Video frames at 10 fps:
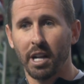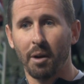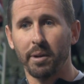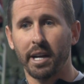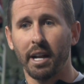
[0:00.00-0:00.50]

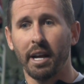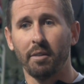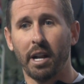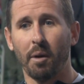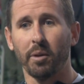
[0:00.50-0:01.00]
Now
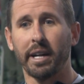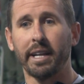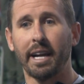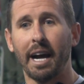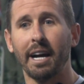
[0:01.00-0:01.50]
we're
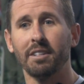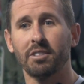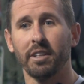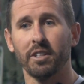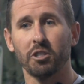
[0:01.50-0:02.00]
getting
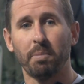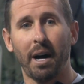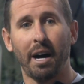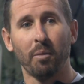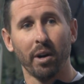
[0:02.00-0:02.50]
guys in the
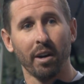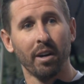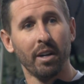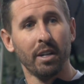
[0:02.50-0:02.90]
spot where